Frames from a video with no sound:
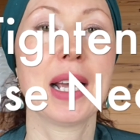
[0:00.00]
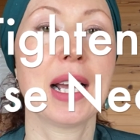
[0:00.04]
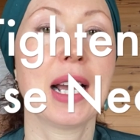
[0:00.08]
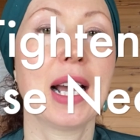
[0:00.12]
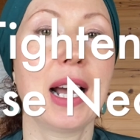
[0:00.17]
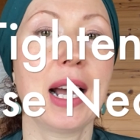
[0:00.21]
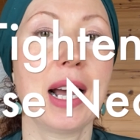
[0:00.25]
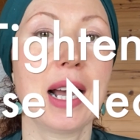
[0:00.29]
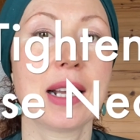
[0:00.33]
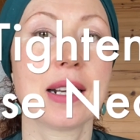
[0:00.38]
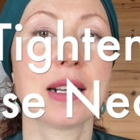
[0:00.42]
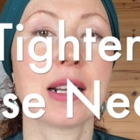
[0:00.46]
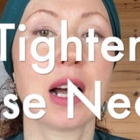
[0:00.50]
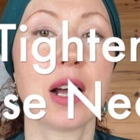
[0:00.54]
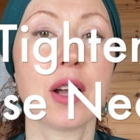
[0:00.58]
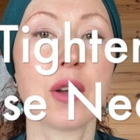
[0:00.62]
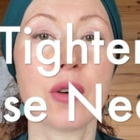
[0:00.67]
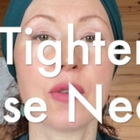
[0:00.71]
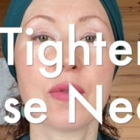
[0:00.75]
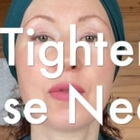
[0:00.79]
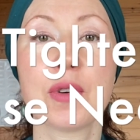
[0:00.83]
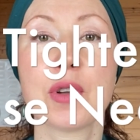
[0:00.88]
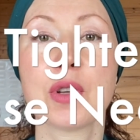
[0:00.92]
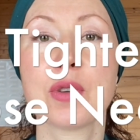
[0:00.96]
and I
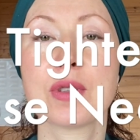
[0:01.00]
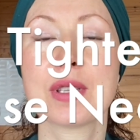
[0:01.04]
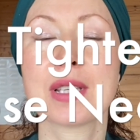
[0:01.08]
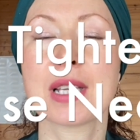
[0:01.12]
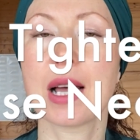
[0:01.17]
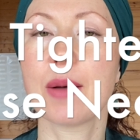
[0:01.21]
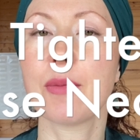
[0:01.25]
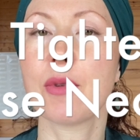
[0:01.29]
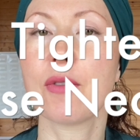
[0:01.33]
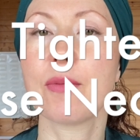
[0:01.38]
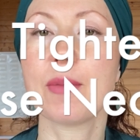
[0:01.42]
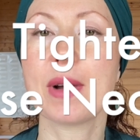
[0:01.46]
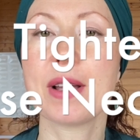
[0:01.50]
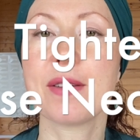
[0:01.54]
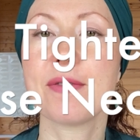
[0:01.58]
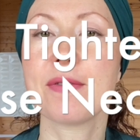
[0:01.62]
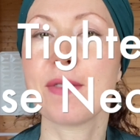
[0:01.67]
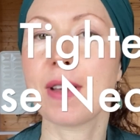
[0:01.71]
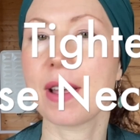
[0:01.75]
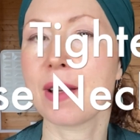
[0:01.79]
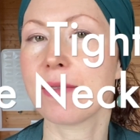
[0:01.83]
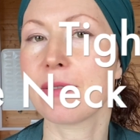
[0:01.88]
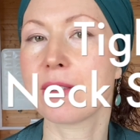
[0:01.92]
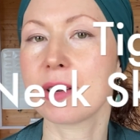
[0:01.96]
offer you some of my
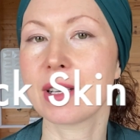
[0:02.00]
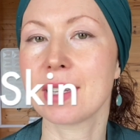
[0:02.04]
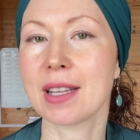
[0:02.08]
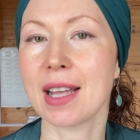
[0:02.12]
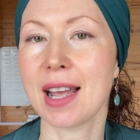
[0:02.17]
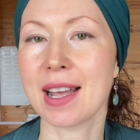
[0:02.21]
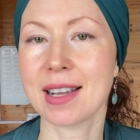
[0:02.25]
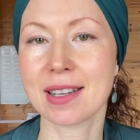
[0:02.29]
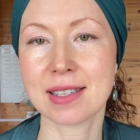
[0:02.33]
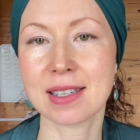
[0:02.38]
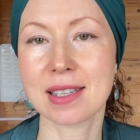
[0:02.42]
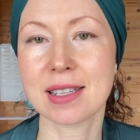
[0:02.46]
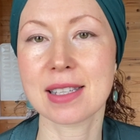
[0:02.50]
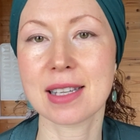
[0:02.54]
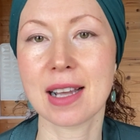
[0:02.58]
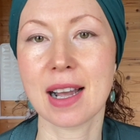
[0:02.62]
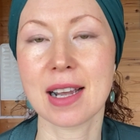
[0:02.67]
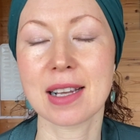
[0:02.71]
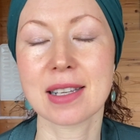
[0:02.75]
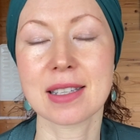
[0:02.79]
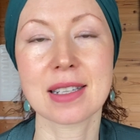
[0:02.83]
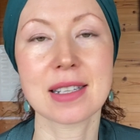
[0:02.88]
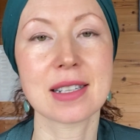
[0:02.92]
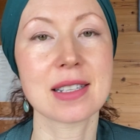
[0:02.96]
favorite
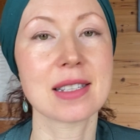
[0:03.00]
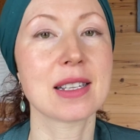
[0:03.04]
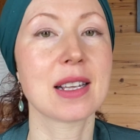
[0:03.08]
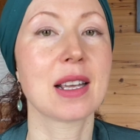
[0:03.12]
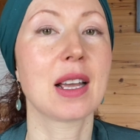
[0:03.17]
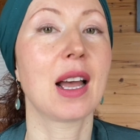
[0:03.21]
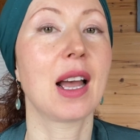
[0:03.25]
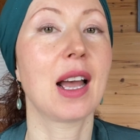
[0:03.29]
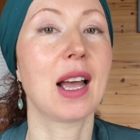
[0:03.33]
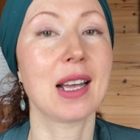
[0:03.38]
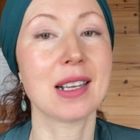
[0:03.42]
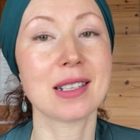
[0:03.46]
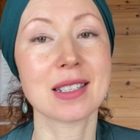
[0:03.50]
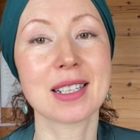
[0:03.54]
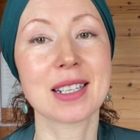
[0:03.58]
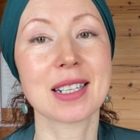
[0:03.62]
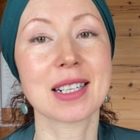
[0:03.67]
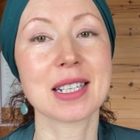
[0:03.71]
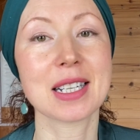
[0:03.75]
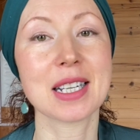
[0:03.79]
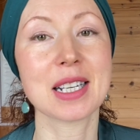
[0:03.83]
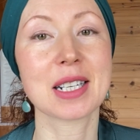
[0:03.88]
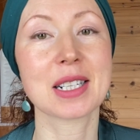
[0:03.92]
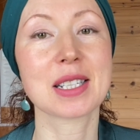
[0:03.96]
exercises and
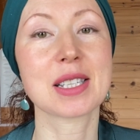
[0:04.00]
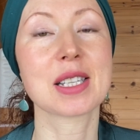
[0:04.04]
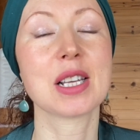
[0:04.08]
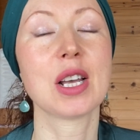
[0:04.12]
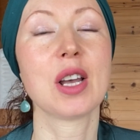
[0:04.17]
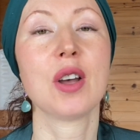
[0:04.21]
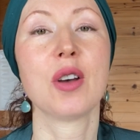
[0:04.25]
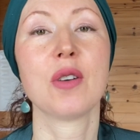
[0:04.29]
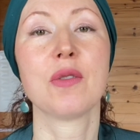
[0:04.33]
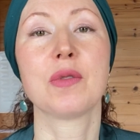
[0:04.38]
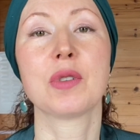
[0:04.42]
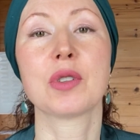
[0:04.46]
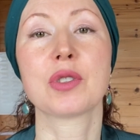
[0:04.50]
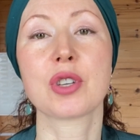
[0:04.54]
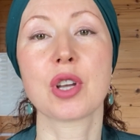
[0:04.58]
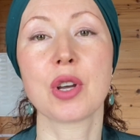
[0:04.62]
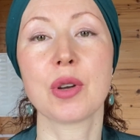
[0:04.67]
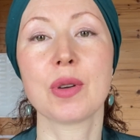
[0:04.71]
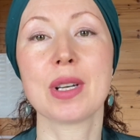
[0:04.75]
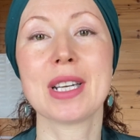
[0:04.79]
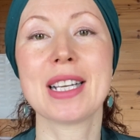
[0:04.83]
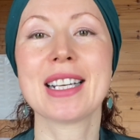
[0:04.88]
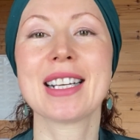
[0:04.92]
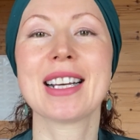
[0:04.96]
techniques for
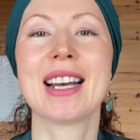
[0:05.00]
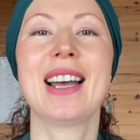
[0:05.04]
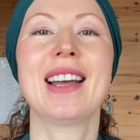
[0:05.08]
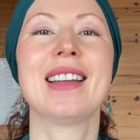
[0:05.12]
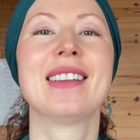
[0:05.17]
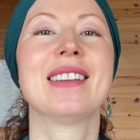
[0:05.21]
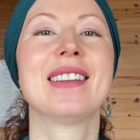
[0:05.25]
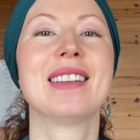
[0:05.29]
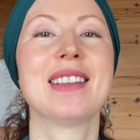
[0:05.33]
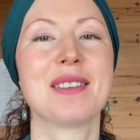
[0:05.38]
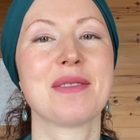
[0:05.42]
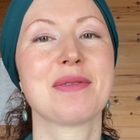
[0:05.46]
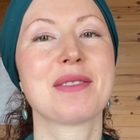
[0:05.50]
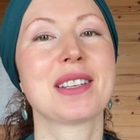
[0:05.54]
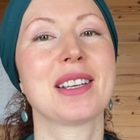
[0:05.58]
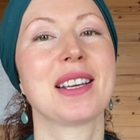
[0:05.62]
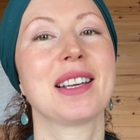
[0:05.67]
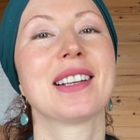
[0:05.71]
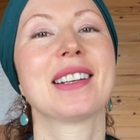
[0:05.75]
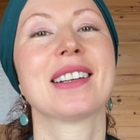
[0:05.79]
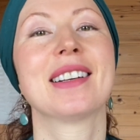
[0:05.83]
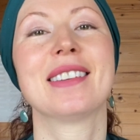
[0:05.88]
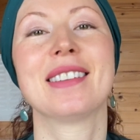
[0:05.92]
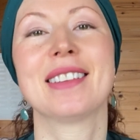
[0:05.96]
toning and lifting the